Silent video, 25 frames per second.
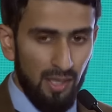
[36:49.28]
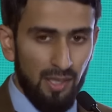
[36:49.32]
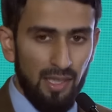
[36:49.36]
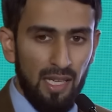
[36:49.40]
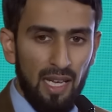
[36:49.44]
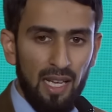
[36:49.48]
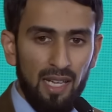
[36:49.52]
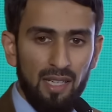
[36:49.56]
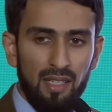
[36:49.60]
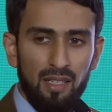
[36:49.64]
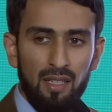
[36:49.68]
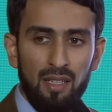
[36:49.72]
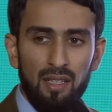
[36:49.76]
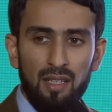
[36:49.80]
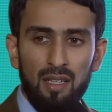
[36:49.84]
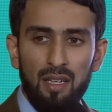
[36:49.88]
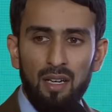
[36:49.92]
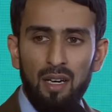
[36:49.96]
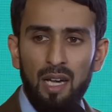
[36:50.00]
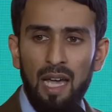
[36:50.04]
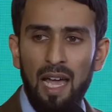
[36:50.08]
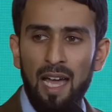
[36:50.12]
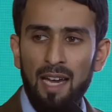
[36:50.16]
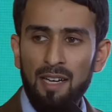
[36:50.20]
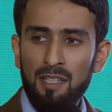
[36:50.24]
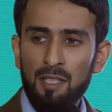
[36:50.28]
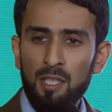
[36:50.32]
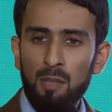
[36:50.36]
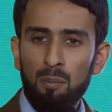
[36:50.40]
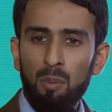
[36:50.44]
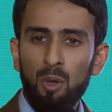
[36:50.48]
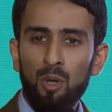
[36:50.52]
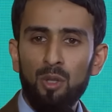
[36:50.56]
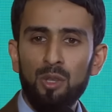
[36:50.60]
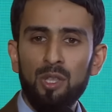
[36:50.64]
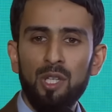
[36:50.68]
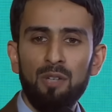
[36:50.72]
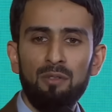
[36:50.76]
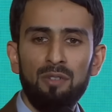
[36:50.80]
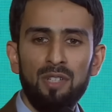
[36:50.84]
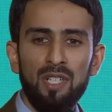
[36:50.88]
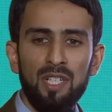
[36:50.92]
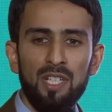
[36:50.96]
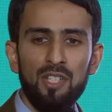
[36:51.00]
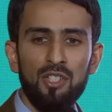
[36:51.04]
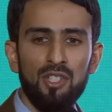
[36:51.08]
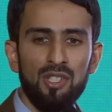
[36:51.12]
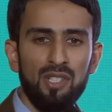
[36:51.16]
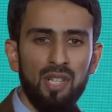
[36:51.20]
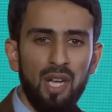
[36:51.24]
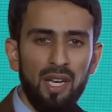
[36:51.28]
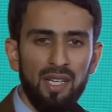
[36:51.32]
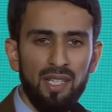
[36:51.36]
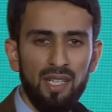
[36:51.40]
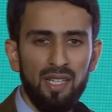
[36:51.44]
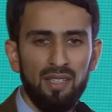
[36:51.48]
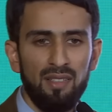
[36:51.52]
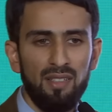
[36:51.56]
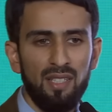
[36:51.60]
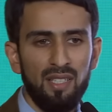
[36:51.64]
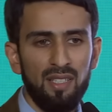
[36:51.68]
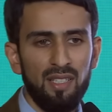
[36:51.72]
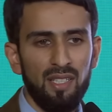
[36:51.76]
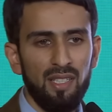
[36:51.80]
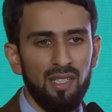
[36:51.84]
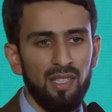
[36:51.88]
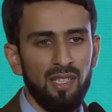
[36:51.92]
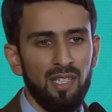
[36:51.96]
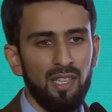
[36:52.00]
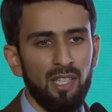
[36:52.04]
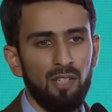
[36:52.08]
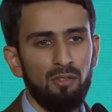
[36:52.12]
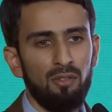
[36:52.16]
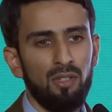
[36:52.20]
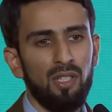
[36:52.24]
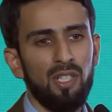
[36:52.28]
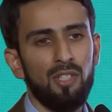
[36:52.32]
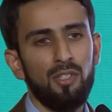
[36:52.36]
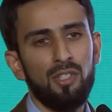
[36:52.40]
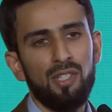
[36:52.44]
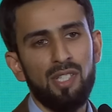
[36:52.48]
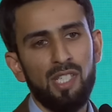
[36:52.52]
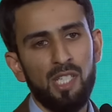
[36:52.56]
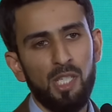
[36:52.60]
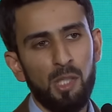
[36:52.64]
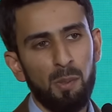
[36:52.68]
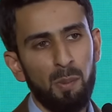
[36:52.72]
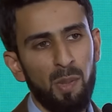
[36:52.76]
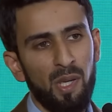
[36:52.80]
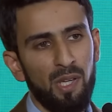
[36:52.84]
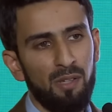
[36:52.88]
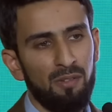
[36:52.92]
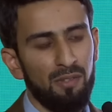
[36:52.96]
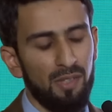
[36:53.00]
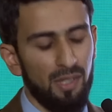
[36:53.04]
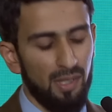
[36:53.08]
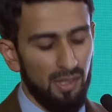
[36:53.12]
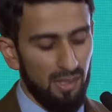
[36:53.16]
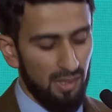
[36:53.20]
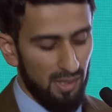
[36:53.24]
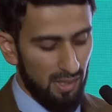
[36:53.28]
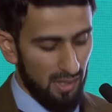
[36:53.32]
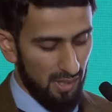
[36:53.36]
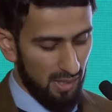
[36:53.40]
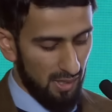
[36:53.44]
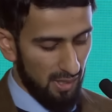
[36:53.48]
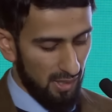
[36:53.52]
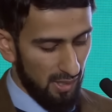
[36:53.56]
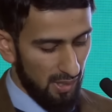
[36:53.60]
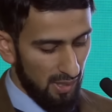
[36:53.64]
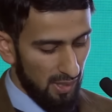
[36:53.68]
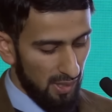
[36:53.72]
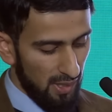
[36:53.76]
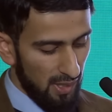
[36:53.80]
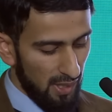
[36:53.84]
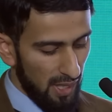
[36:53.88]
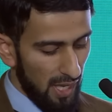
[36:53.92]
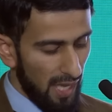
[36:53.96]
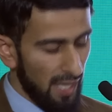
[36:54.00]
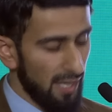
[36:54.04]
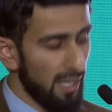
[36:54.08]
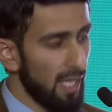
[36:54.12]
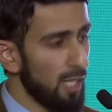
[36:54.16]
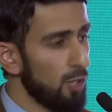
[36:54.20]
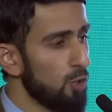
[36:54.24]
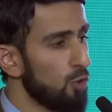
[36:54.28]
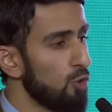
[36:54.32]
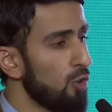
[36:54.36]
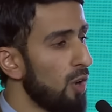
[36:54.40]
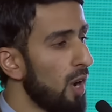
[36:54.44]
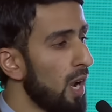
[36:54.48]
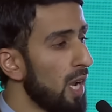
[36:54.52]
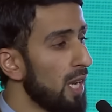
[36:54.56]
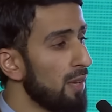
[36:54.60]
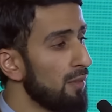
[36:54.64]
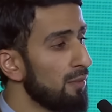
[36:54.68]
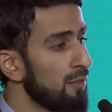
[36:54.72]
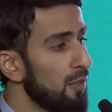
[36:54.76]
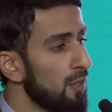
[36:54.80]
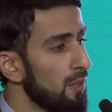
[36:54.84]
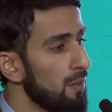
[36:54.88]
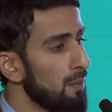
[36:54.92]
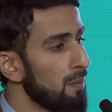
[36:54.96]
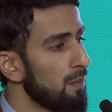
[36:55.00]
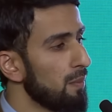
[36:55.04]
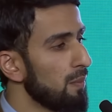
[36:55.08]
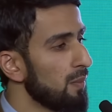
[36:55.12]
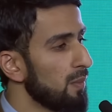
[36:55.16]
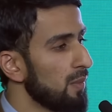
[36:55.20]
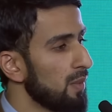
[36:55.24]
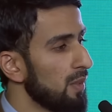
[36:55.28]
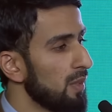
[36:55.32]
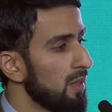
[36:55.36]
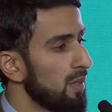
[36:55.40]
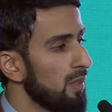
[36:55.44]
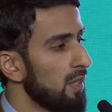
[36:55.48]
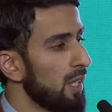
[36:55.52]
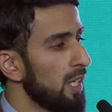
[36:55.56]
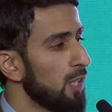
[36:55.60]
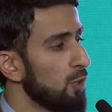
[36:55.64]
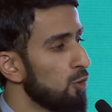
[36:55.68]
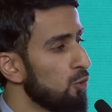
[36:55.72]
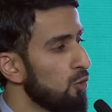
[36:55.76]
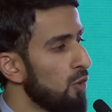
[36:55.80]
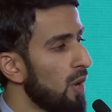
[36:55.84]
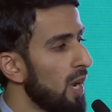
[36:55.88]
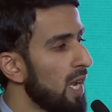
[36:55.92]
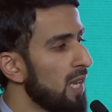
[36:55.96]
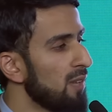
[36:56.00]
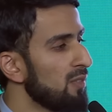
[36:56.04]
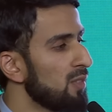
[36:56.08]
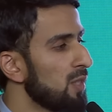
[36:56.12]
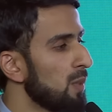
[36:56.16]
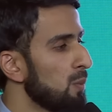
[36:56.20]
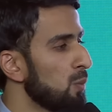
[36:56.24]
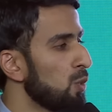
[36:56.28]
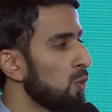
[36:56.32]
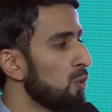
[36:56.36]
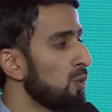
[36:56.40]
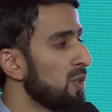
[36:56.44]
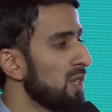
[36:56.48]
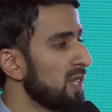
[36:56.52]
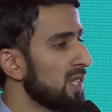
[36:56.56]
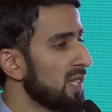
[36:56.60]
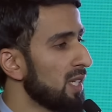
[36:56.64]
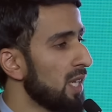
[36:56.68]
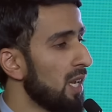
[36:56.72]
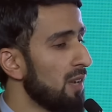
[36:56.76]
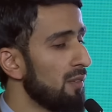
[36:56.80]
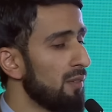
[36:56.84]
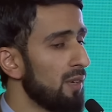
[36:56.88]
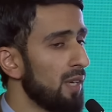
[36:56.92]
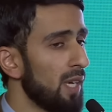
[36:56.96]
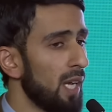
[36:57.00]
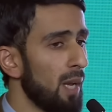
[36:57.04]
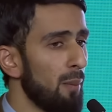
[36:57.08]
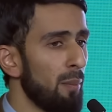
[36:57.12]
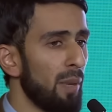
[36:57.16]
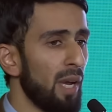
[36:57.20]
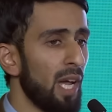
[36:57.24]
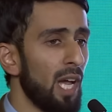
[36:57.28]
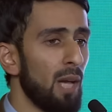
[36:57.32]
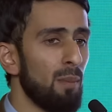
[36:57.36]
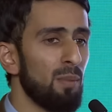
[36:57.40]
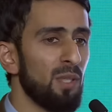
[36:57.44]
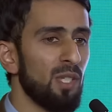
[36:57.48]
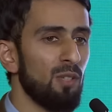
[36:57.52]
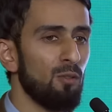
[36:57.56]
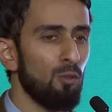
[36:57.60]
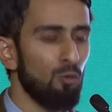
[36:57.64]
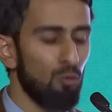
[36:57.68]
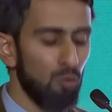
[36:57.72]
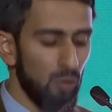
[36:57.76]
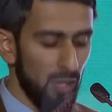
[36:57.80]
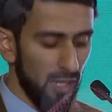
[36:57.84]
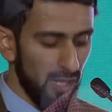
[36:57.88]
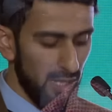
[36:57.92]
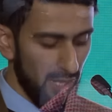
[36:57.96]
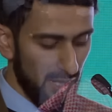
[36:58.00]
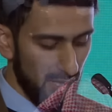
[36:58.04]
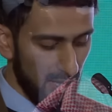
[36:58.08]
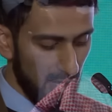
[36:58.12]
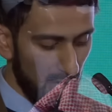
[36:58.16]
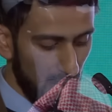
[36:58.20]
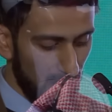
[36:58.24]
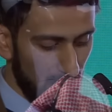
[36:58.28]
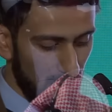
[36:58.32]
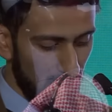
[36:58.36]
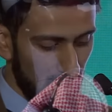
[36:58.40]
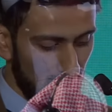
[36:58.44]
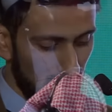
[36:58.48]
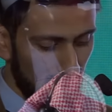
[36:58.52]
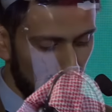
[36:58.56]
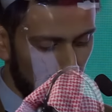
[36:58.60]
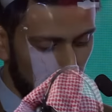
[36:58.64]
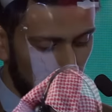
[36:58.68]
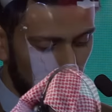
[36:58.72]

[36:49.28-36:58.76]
that act upon their religious identity and their religious experience. And it drives them to discover and perhaps even rediscover